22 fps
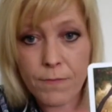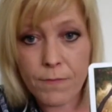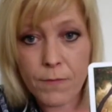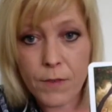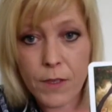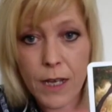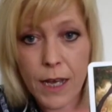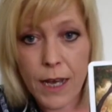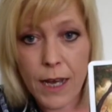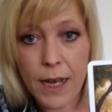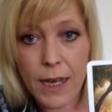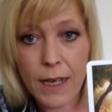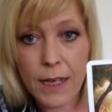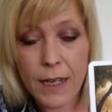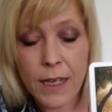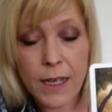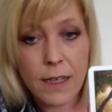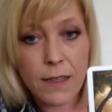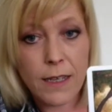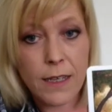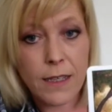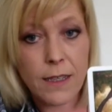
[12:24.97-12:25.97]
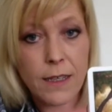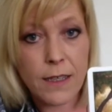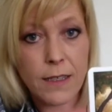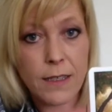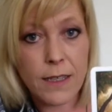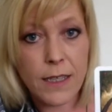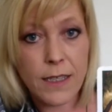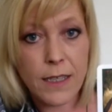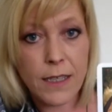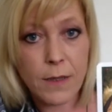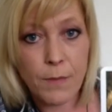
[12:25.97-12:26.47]
Yeah.
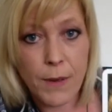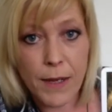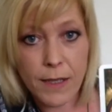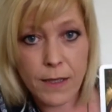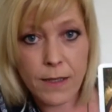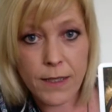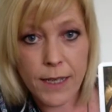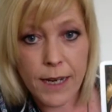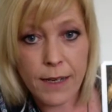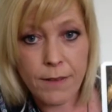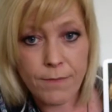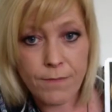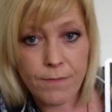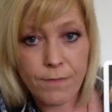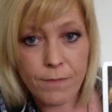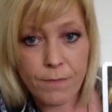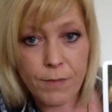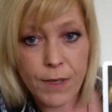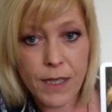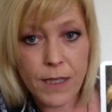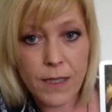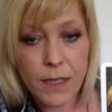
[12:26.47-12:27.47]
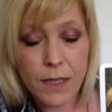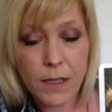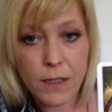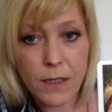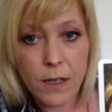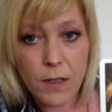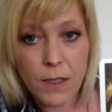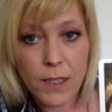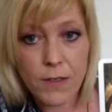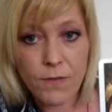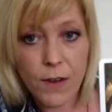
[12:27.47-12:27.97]
This is building building a
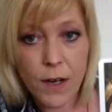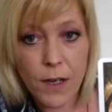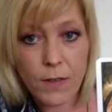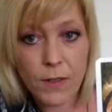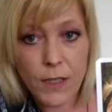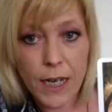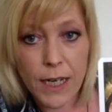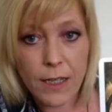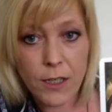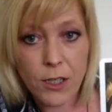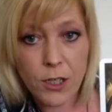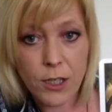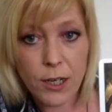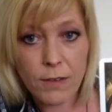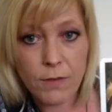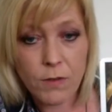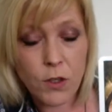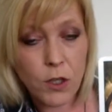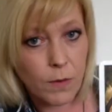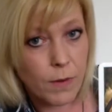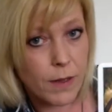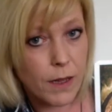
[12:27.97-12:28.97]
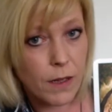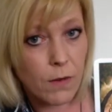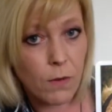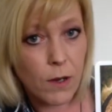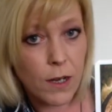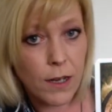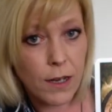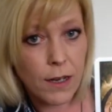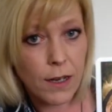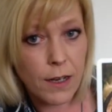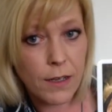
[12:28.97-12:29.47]
solid foundation, doing the
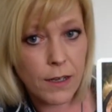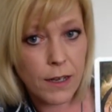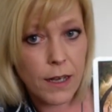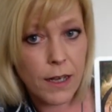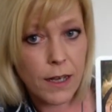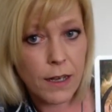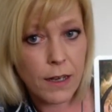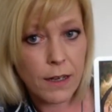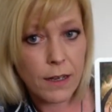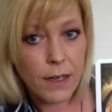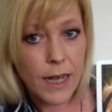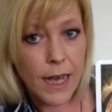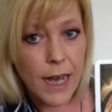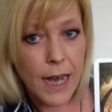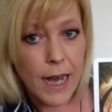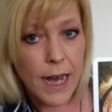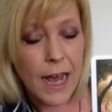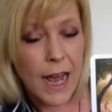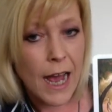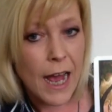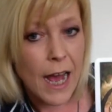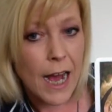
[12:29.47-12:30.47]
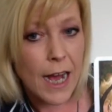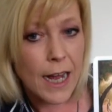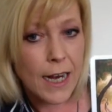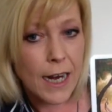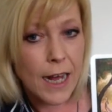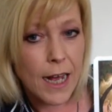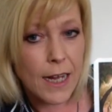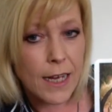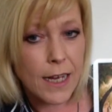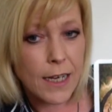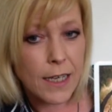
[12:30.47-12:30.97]
work. Yeah.
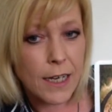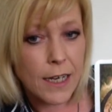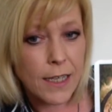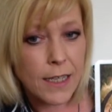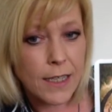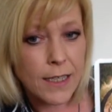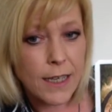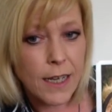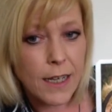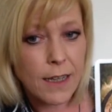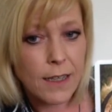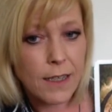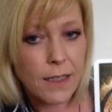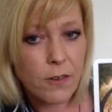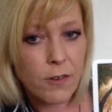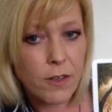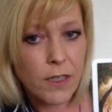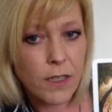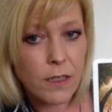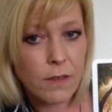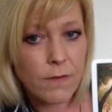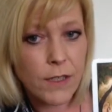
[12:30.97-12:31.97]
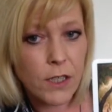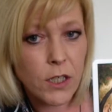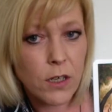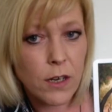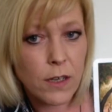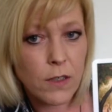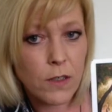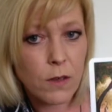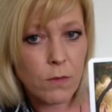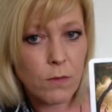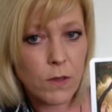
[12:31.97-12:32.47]
And, and can you see in this crystal vision
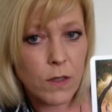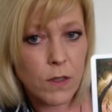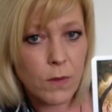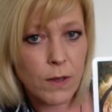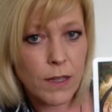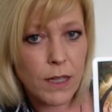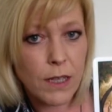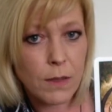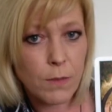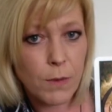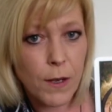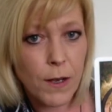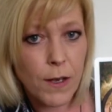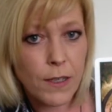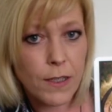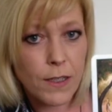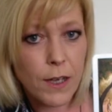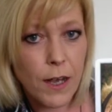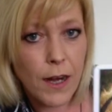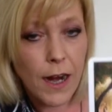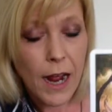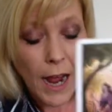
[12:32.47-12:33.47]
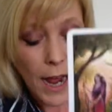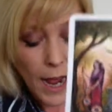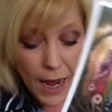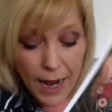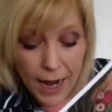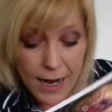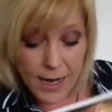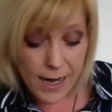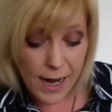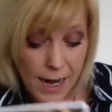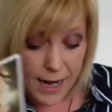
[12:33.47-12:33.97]
how someone's with this person?
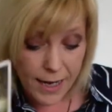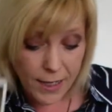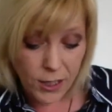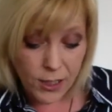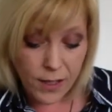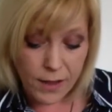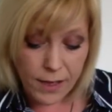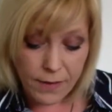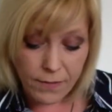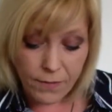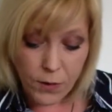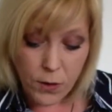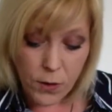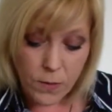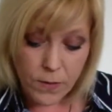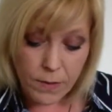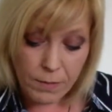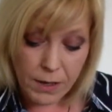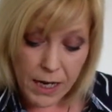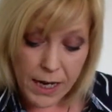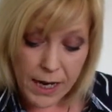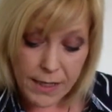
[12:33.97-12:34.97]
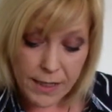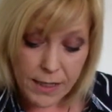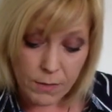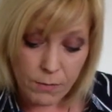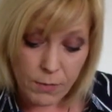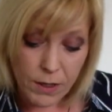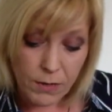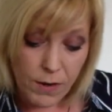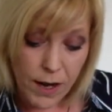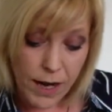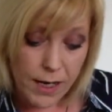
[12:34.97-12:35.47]
I, I actually think for those I'm connecting
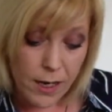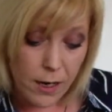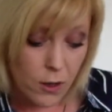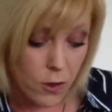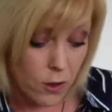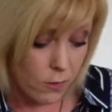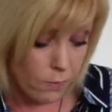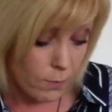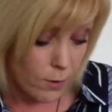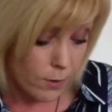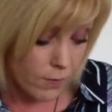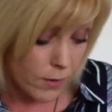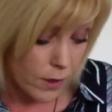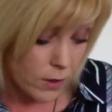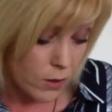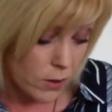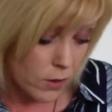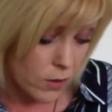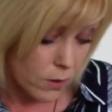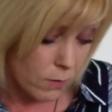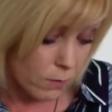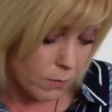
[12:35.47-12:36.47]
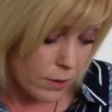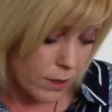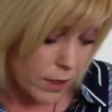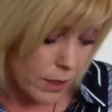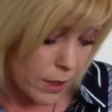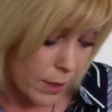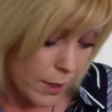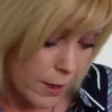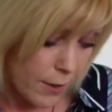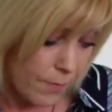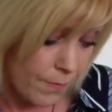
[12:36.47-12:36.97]
with right now, you've moved on to
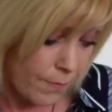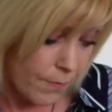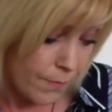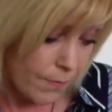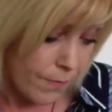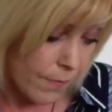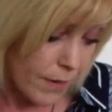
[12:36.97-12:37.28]
somebody new.